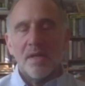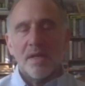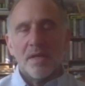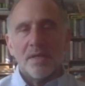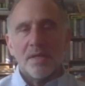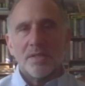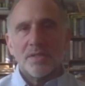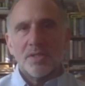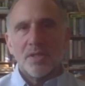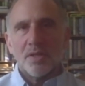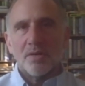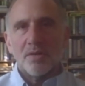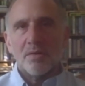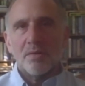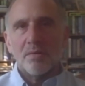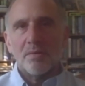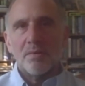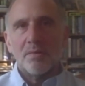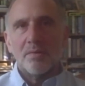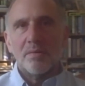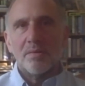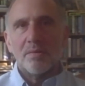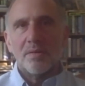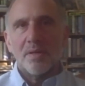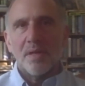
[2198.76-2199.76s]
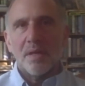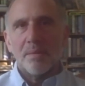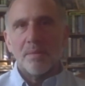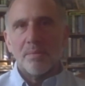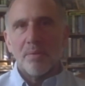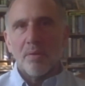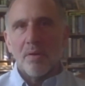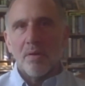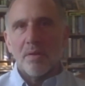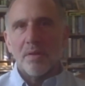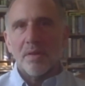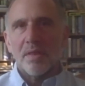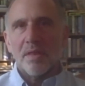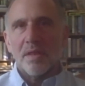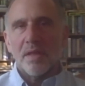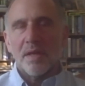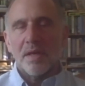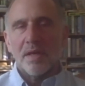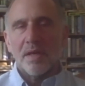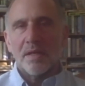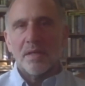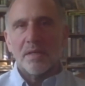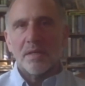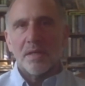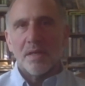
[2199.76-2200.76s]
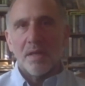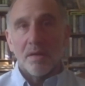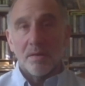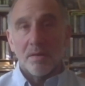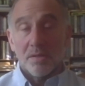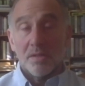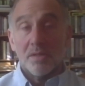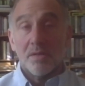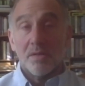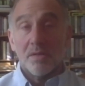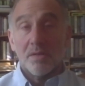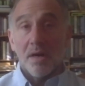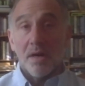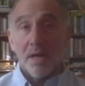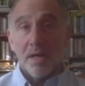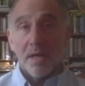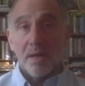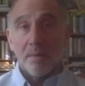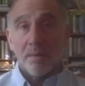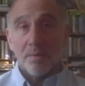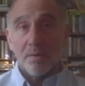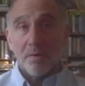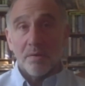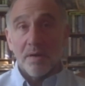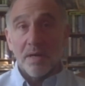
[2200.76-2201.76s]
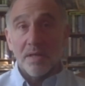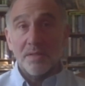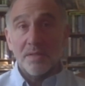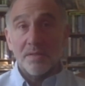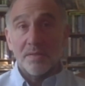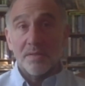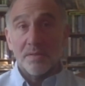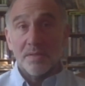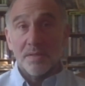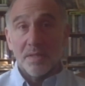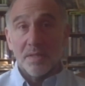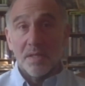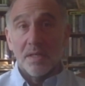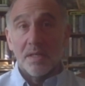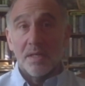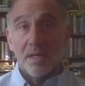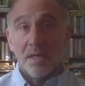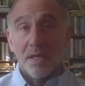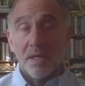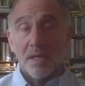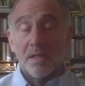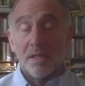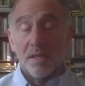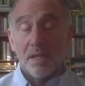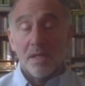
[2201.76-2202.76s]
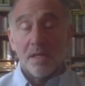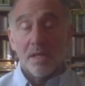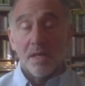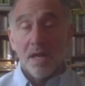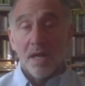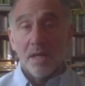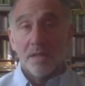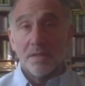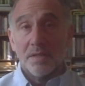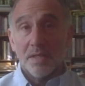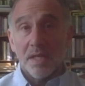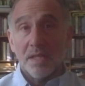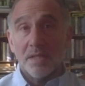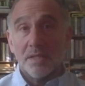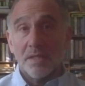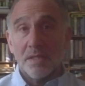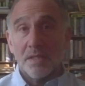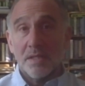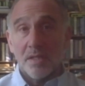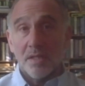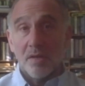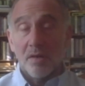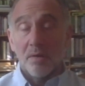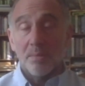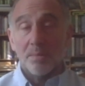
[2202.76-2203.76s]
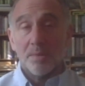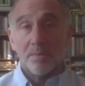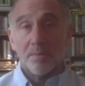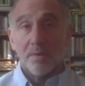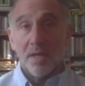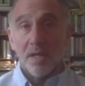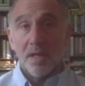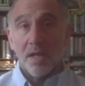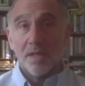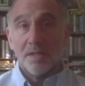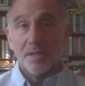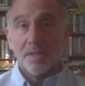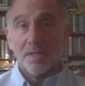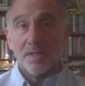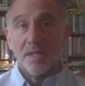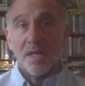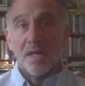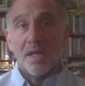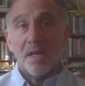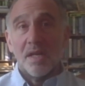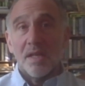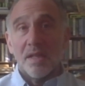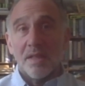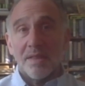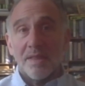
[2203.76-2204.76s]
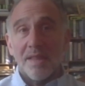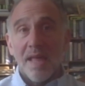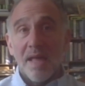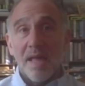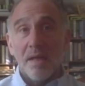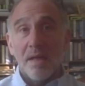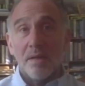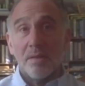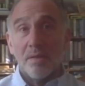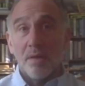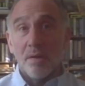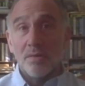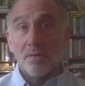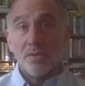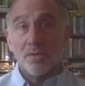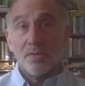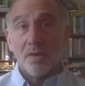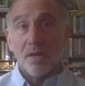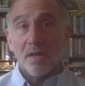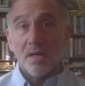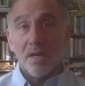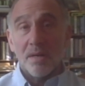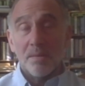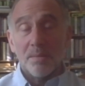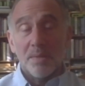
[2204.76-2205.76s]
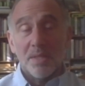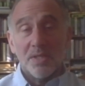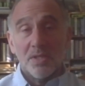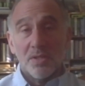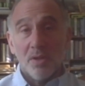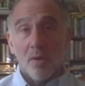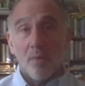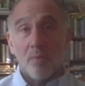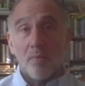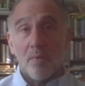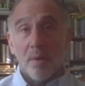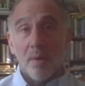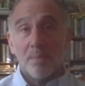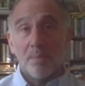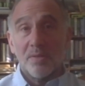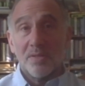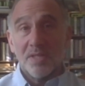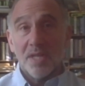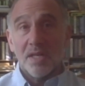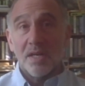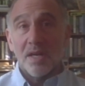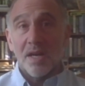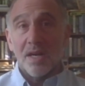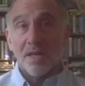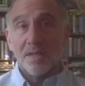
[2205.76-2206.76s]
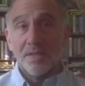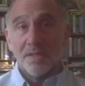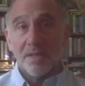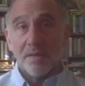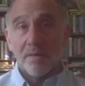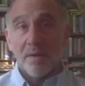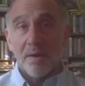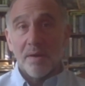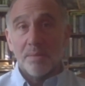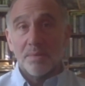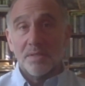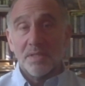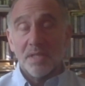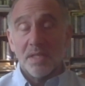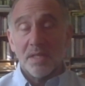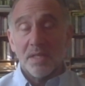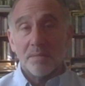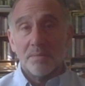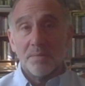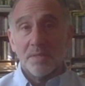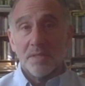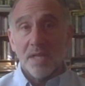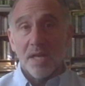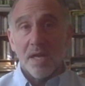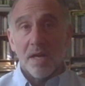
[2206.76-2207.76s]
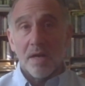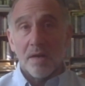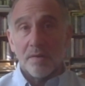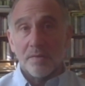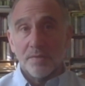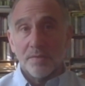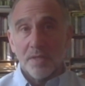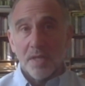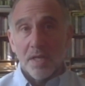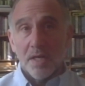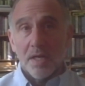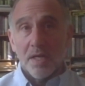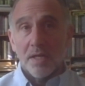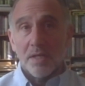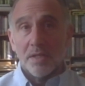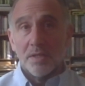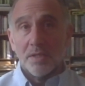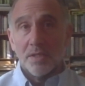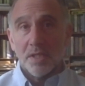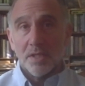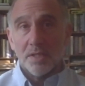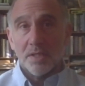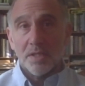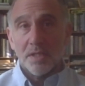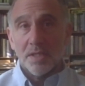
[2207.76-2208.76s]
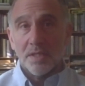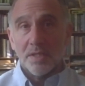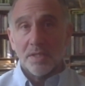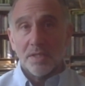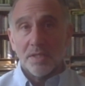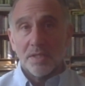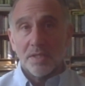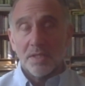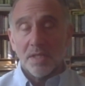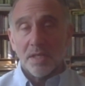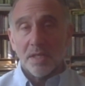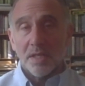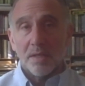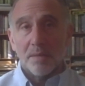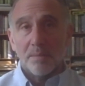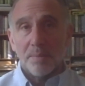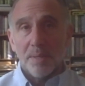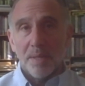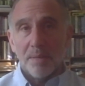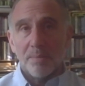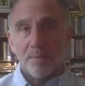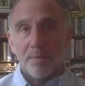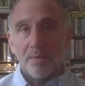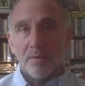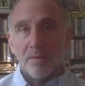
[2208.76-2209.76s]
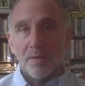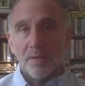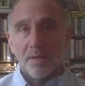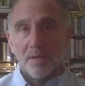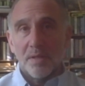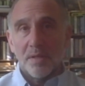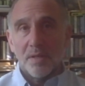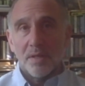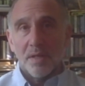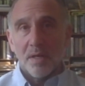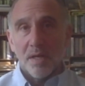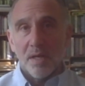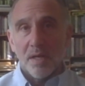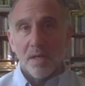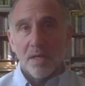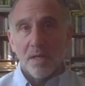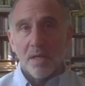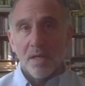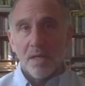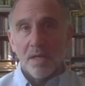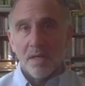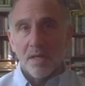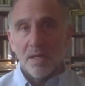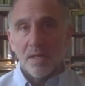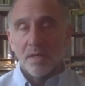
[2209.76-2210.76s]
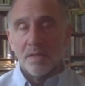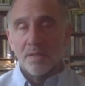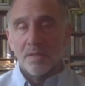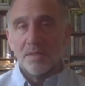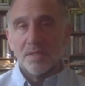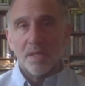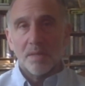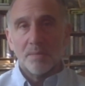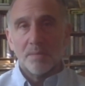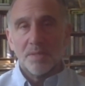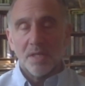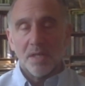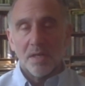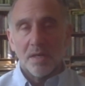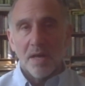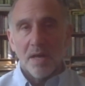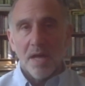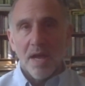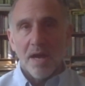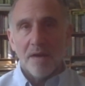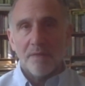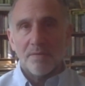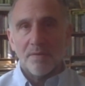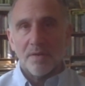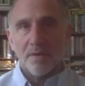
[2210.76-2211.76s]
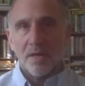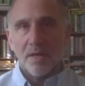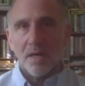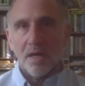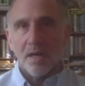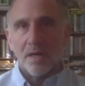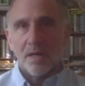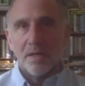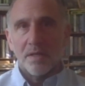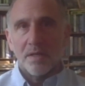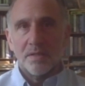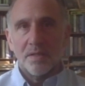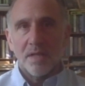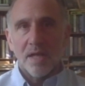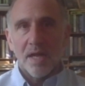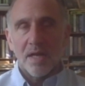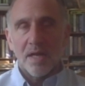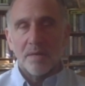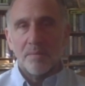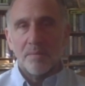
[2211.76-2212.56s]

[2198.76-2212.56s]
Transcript: So the important thing, to try and get progressives in the United States and Europe to realize is that those drug companies don't represent us. They represent themselves. And just as people in sub-Saharan Africa and Latin